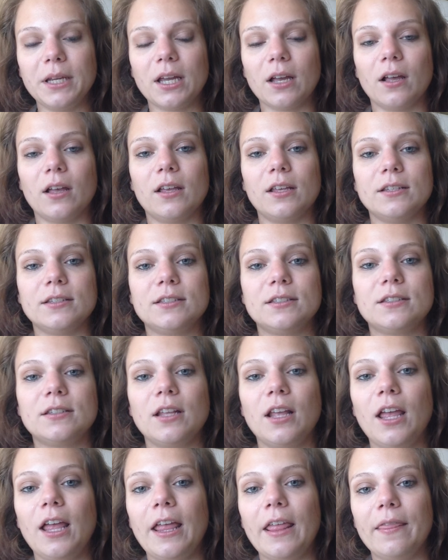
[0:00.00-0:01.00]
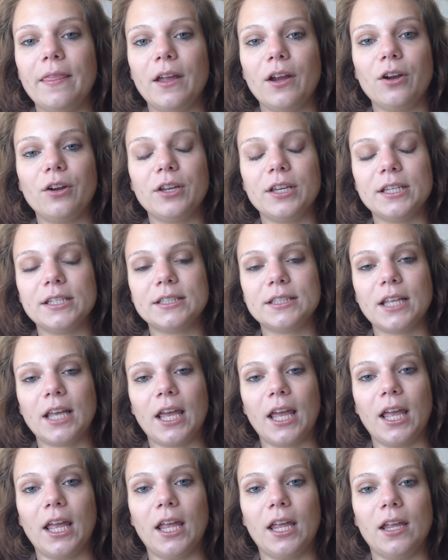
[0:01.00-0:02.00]
because There is
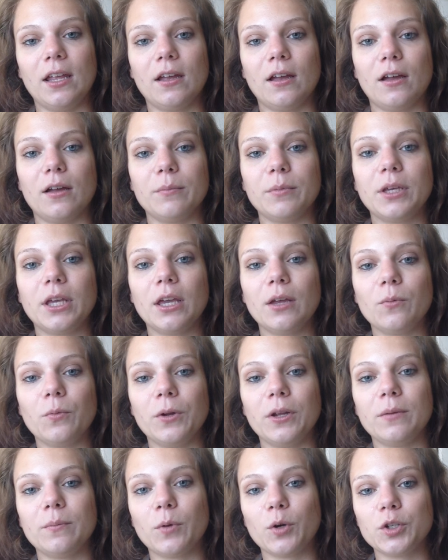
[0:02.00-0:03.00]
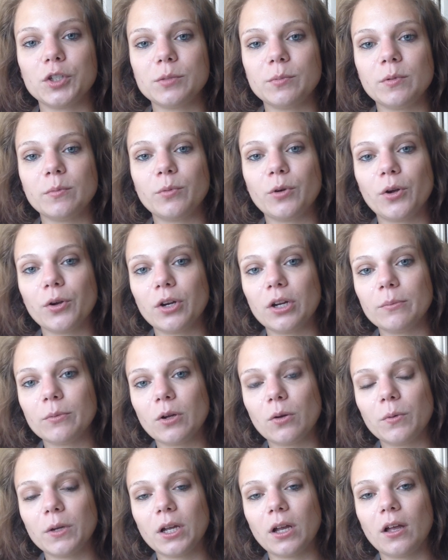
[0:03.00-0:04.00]
a kit reimbursement program
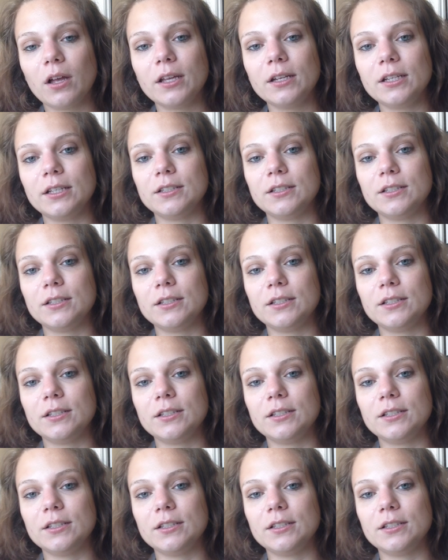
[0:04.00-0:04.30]
going on